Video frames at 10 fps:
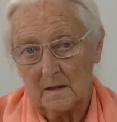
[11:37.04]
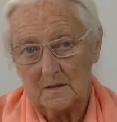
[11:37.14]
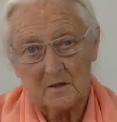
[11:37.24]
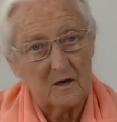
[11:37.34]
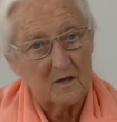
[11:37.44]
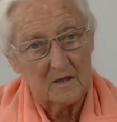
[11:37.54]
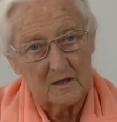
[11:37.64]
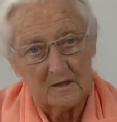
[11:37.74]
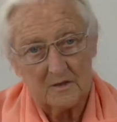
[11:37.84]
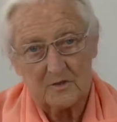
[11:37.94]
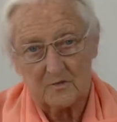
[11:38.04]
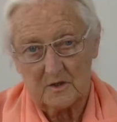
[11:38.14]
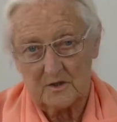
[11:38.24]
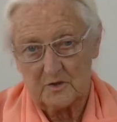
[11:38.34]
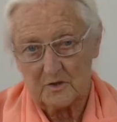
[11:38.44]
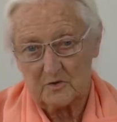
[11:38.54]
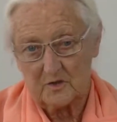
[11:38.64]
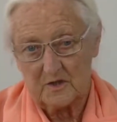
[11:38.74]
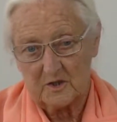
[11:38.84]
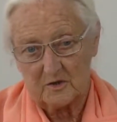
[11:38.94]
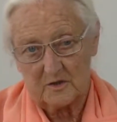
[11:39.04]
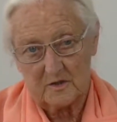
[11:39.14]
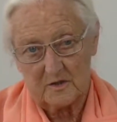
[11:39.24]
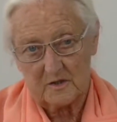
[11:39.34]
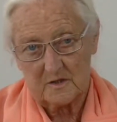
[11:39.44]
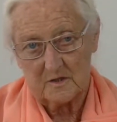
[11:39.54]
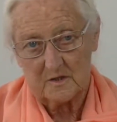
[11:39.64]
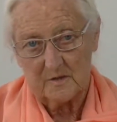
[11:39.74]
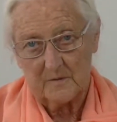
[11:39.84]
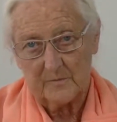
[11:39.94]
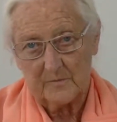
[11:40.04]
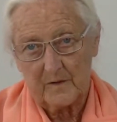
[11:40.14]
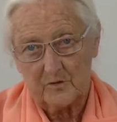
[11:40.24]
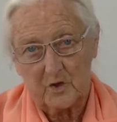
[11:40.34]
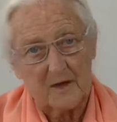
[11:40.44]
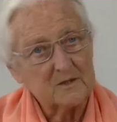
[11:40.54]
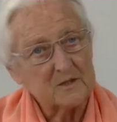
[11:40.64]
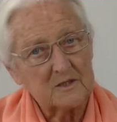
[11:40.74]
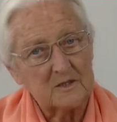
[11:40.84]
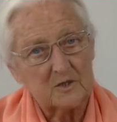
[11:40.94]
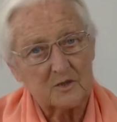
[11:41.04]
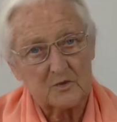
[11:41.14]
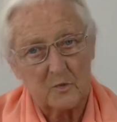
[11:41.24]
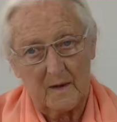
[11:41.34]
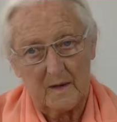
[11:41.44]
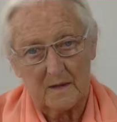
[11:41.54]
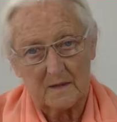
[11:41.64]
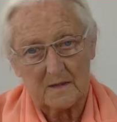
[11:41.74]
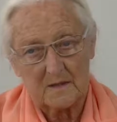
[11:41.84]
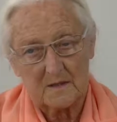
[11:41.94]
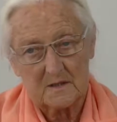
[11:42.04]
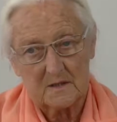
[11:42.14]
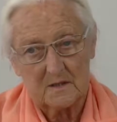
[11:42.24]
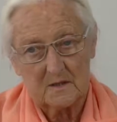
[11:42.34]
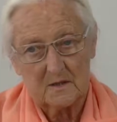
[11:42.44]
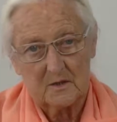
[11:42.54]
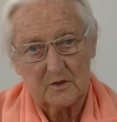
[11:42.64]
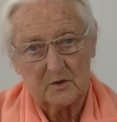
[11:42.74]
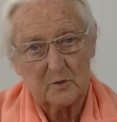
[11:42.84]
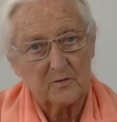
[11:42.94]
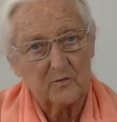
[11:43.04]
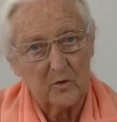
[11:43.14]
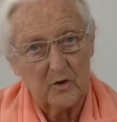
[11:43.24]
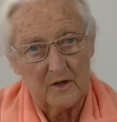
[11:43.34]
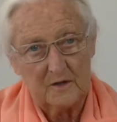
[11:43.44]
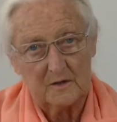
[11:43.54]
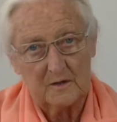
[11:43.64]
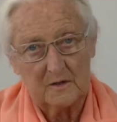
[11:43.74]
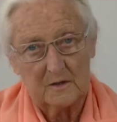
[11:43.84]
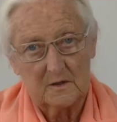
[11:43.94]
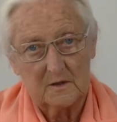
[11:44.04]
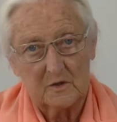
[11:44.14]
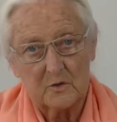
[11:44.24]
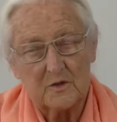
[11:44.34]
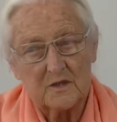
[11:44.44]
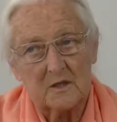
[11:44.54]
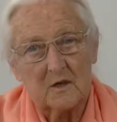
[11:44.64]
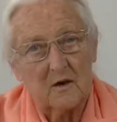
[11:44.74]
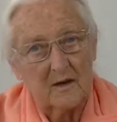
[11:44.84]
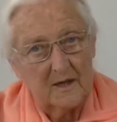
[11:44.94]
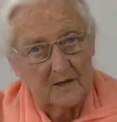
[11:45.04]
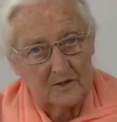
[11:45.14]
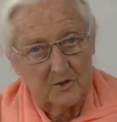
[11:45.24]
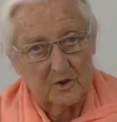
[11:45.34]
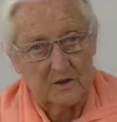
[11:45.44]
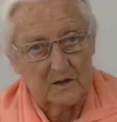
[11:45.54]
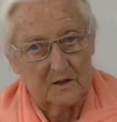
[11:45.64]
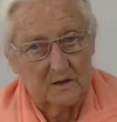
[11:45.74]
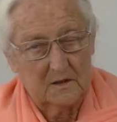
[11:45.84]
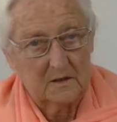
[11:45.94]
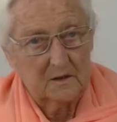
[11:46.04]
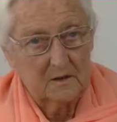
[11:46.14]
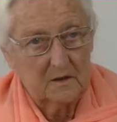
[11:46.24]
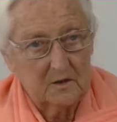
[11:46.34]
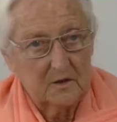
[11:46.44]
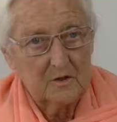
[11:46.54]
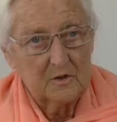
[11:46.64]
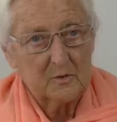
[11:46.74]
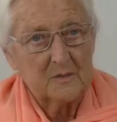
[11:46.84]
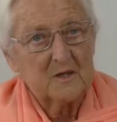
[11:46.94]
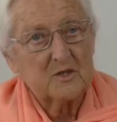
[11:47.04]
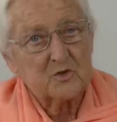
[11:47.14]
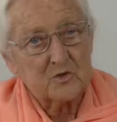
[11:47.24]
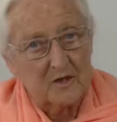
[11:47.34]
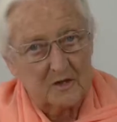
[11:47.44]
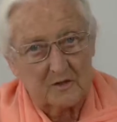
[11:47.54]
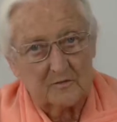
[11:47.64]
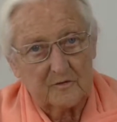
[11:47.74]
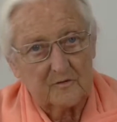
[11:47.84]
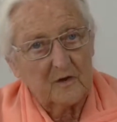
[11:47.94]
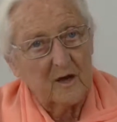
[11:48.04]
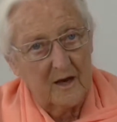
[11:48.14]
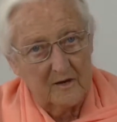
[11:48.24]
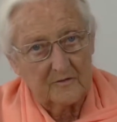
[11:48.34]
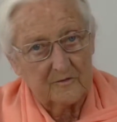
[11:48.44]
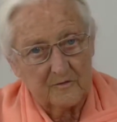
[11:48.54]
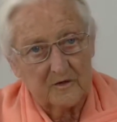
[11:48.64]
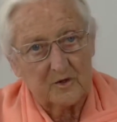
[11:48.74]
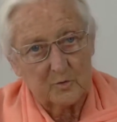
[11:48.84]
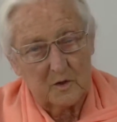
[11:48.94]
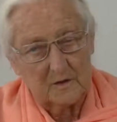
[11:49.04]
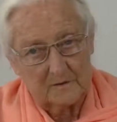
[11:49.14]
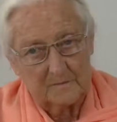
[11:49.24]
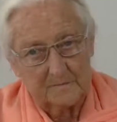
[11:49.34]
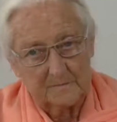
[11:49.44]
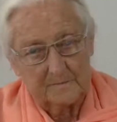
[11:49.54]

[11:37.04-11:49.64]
And our earliest religious traditions tried to teach us ways to avoid using our energy to be destructive of the life of each one.